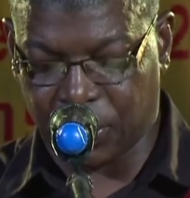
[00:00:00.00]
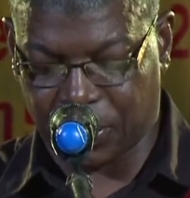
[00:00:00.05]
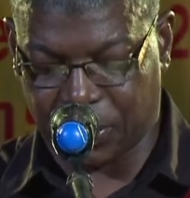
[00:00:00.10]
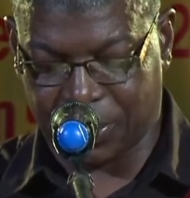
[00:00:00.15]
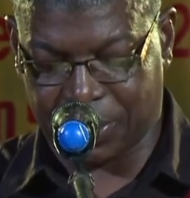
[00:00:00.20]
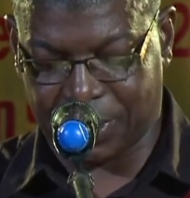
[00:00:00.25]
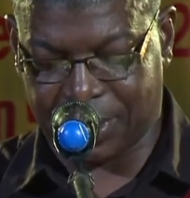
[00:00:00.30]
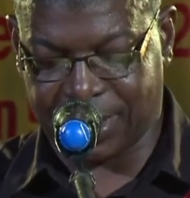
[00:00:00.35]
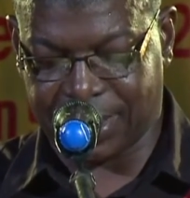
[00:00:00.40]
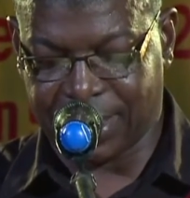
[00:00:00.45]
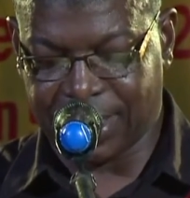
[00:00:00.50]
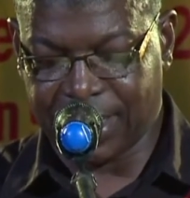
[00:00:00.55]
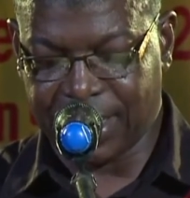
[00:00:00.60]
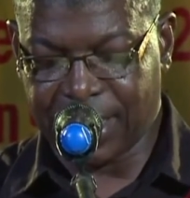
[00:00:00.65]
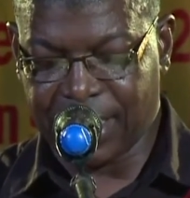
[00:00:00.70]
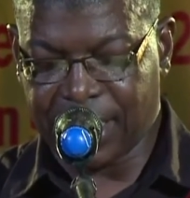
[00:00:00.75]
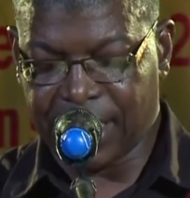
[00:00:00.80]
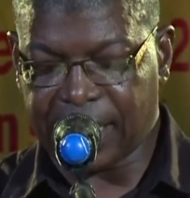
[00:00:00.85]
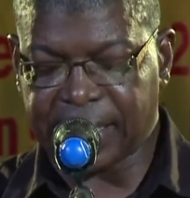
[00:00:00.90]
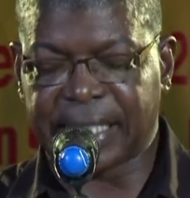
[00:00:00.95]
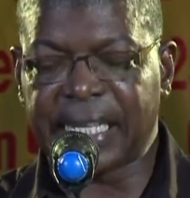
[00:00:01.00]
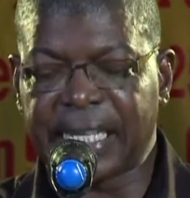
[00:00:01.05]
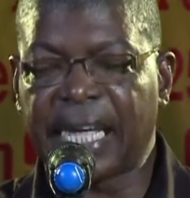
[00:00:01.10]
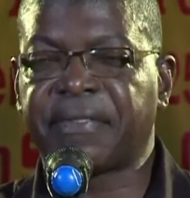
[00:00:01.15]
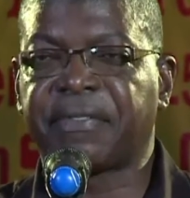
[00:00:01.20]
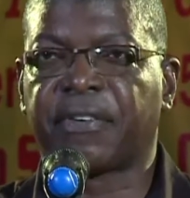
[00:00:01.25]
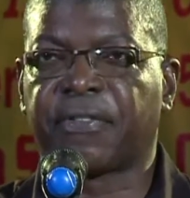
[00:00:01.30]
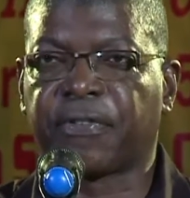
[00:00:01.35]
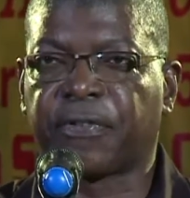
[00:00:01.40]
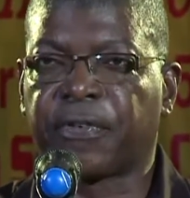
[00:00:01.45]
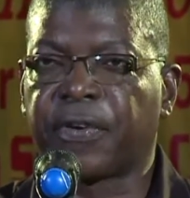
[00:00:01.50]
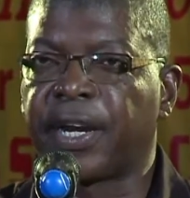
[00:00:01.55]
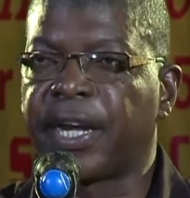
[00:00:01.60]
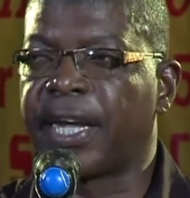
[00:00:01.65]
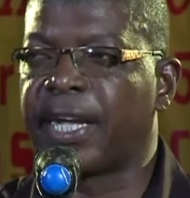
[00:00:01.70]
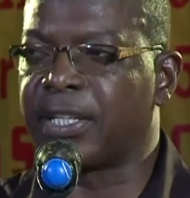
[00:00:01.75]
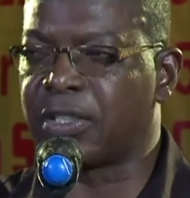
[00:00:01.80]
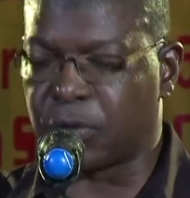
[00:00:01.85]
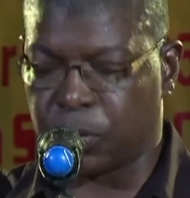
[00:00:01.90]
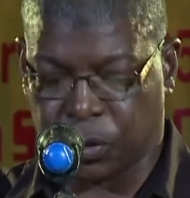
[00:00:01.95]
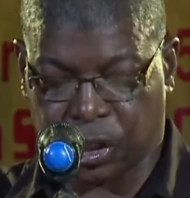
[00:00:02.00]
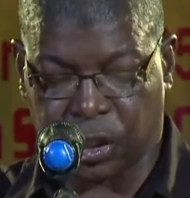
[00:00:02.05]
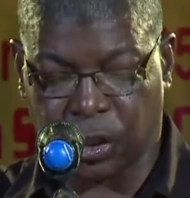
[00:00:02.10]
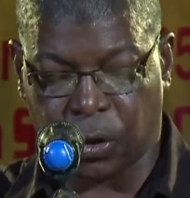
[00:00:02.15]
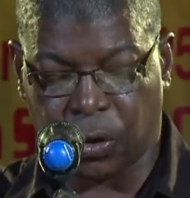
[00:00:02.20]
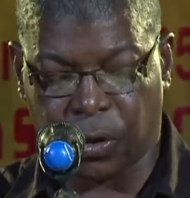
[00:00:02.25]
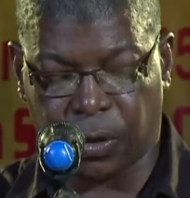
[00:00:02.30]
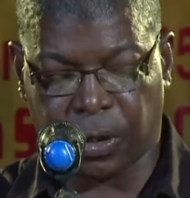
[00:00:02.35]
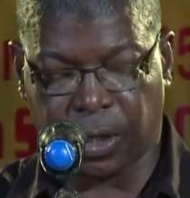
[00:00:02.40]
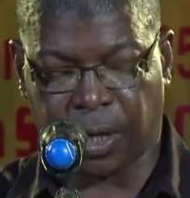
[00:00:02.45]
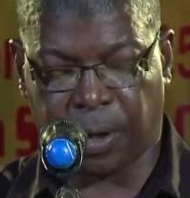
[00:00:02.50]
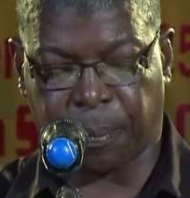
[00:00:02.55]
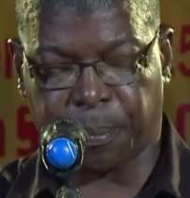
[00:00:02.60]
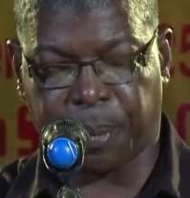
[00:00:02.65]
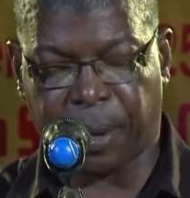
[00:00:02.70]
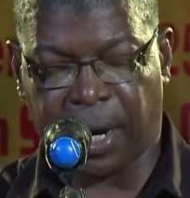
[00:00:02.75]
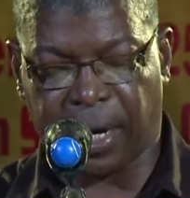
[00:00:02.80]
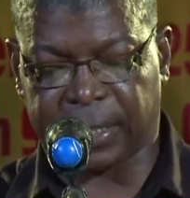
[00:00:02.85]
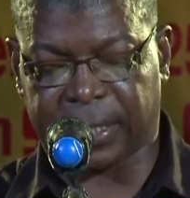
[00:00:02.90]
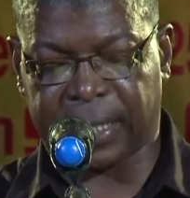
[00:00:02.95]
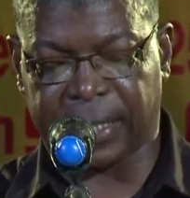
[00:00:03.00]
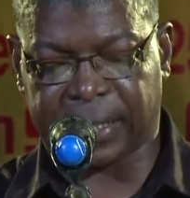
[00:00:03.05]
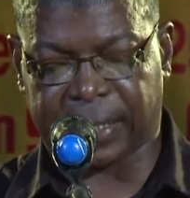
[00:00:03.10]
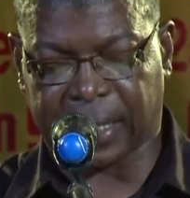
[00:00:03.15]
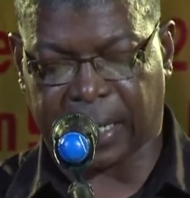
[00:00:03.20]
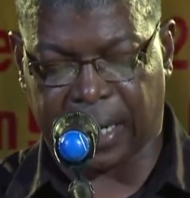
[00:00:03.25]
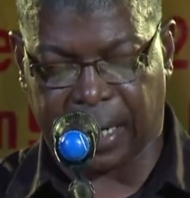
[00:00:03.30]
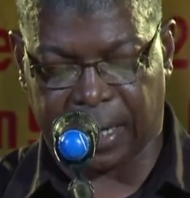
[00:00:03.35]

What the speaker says: known, is never afraid to show her party's